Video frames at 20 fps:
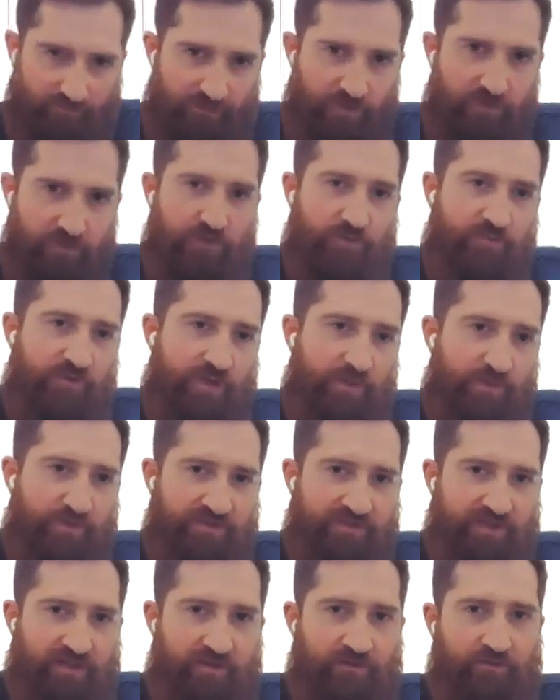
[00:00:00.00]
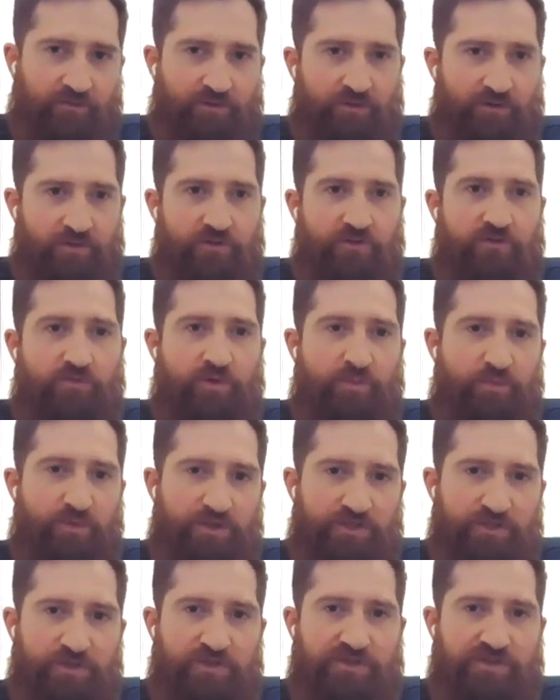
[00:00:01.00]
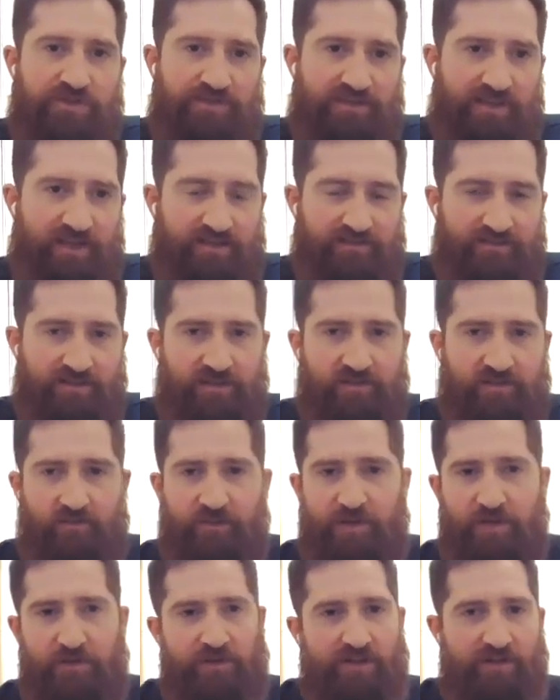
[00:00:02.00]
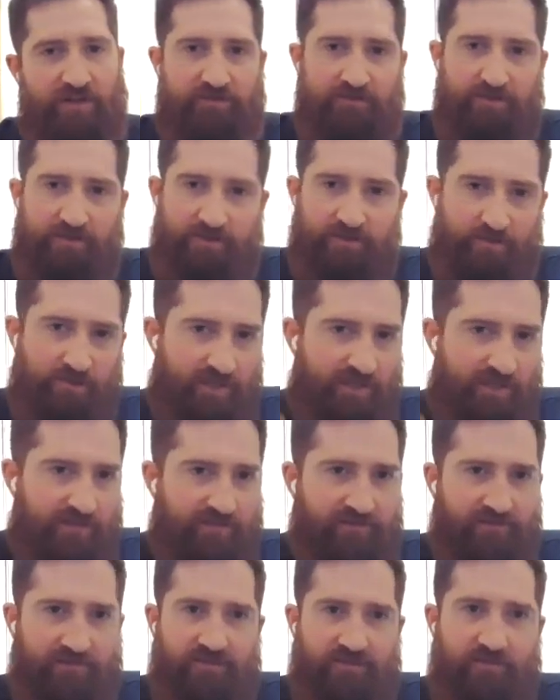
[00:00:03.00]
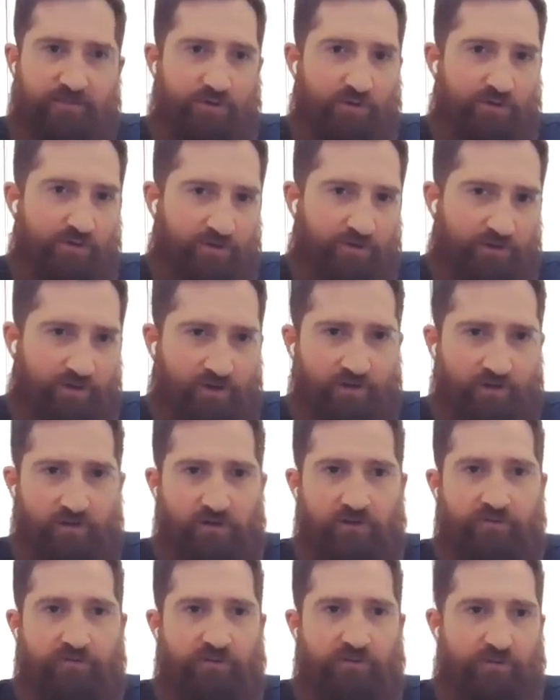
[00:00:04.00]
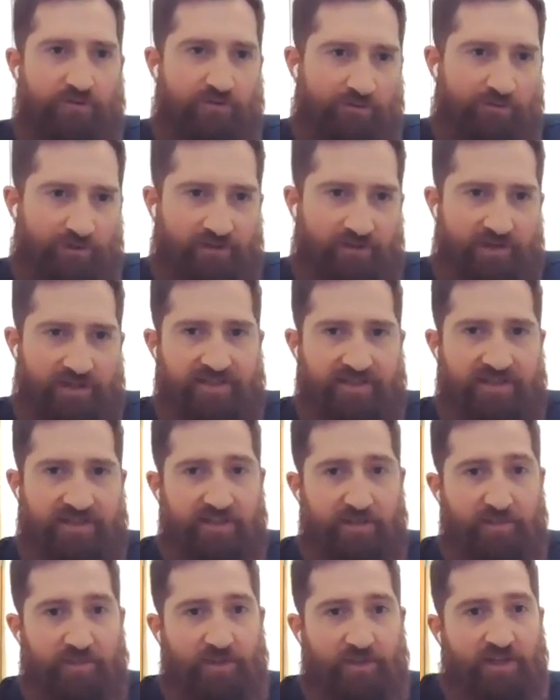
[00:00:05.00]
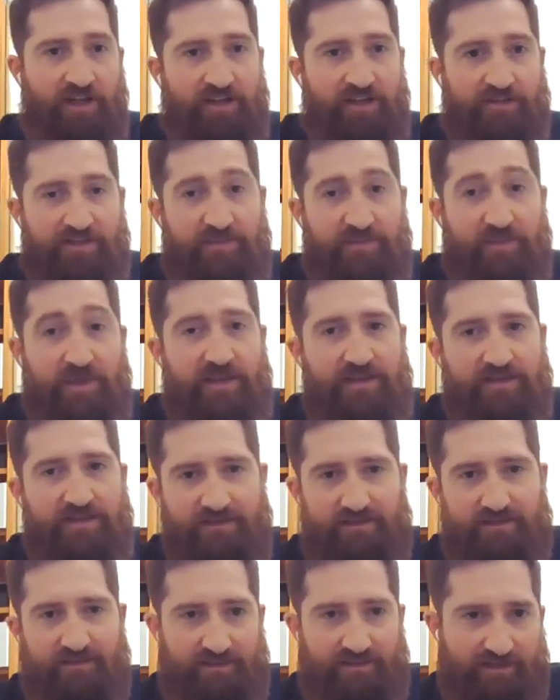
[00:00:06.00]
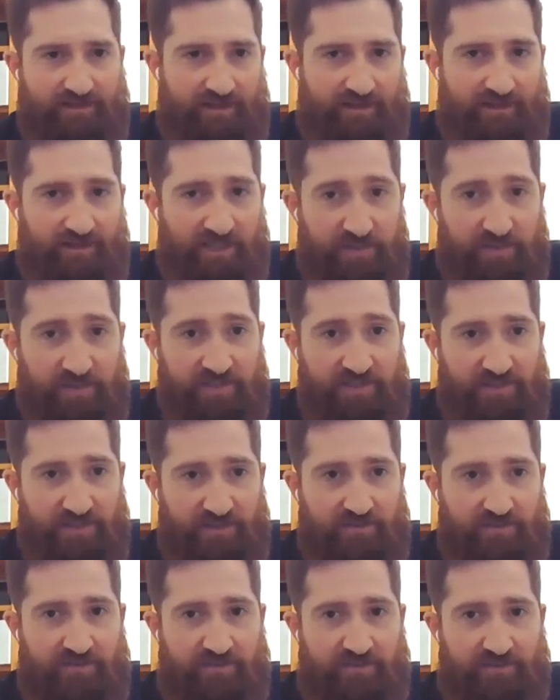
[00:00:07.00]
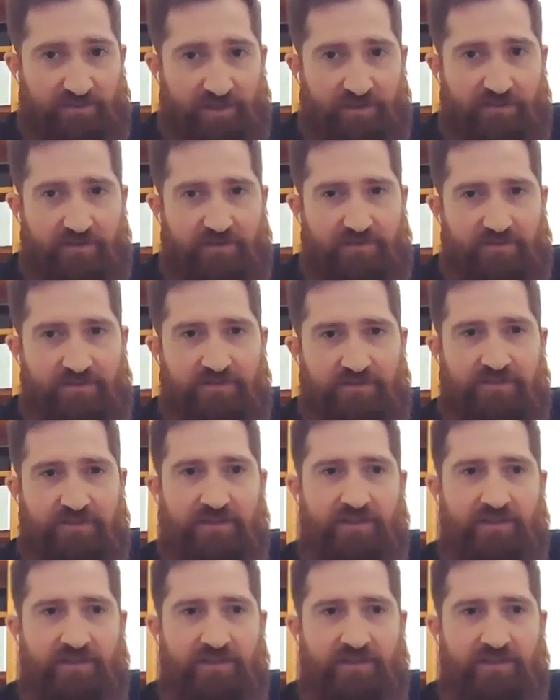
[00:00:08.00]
future papers down the road, when we use this assay, we don't have to explain the protocol over and over and take up a lot of space and say like materials and methods.